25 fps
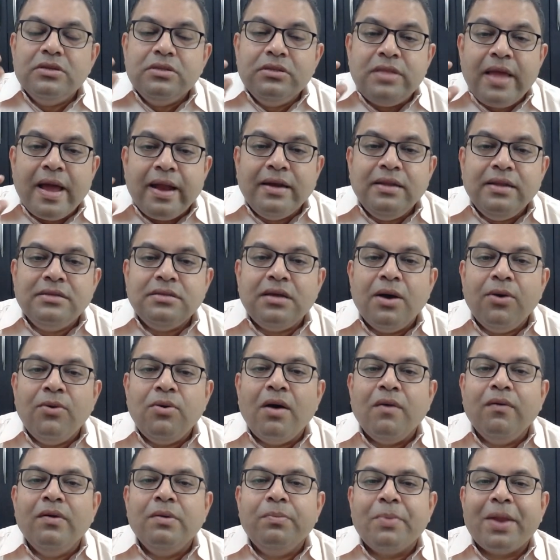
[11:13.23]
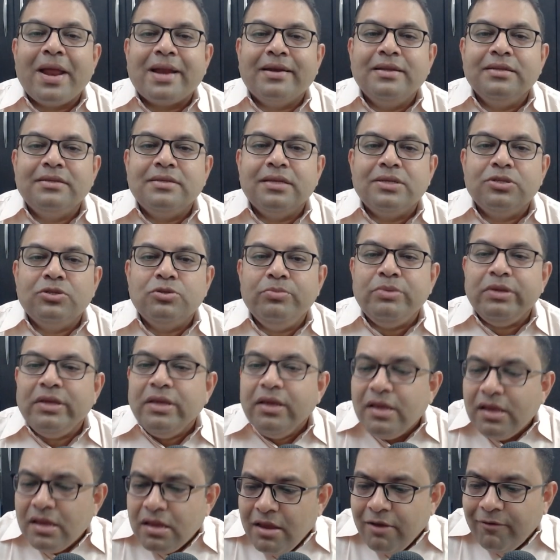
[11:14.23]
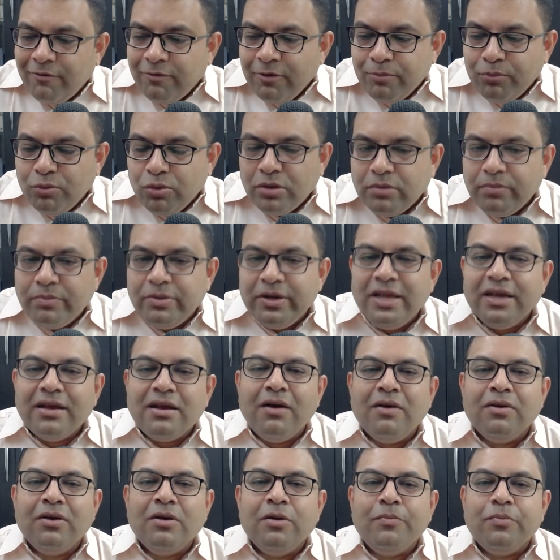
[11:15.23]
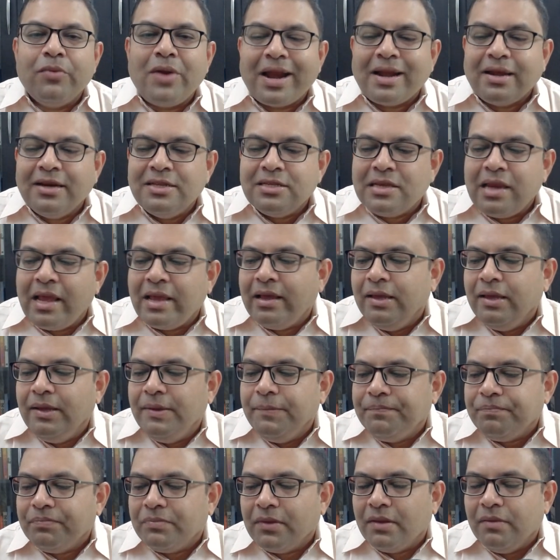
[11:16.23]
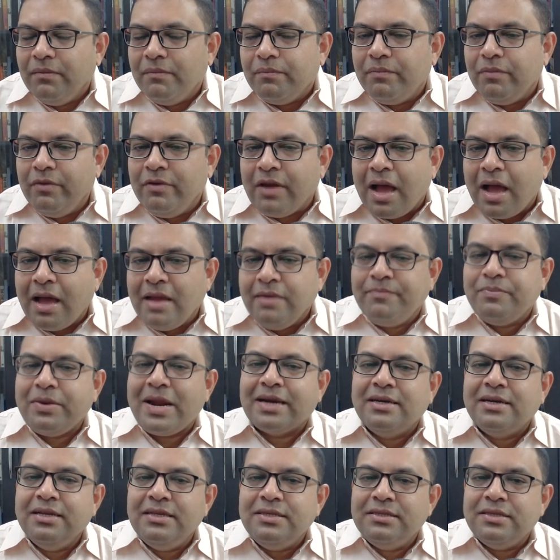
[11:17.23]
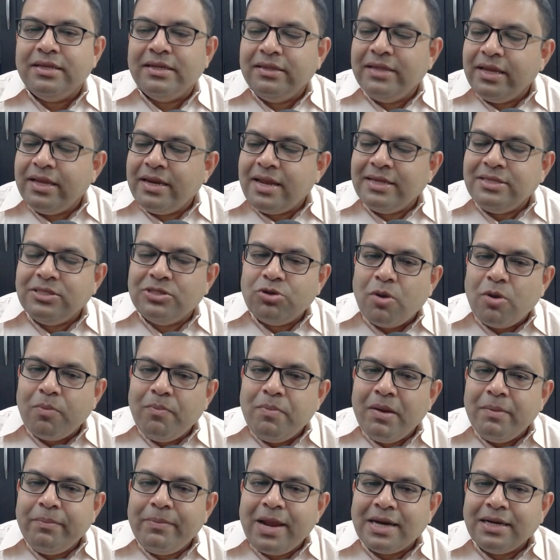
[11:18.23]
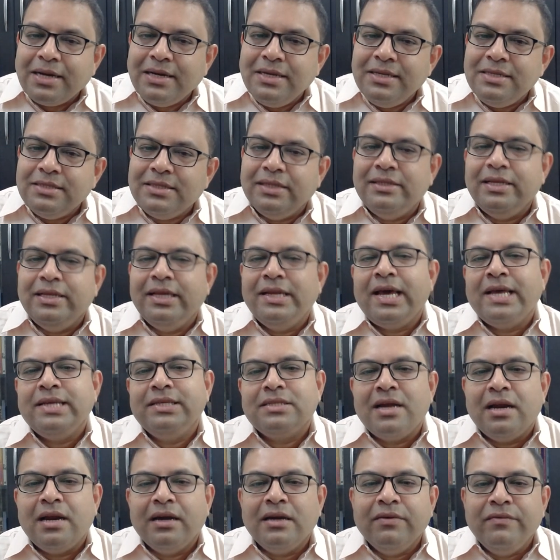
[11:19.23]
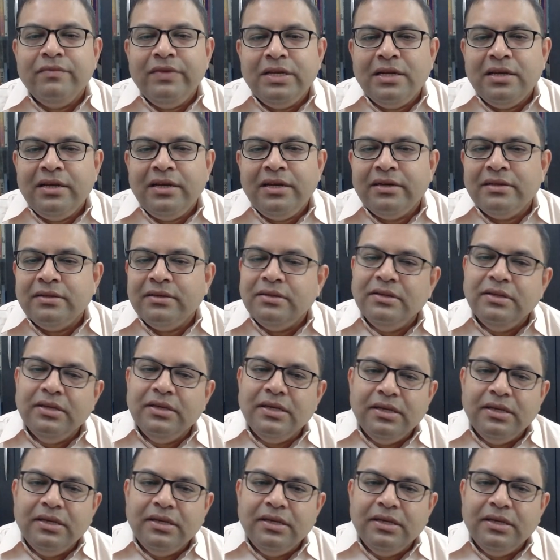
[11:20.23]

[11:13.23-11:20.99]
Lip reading: That is how our practice has to be. If we put break on our practice, like I practice and then I stop my practice and then I start a week later.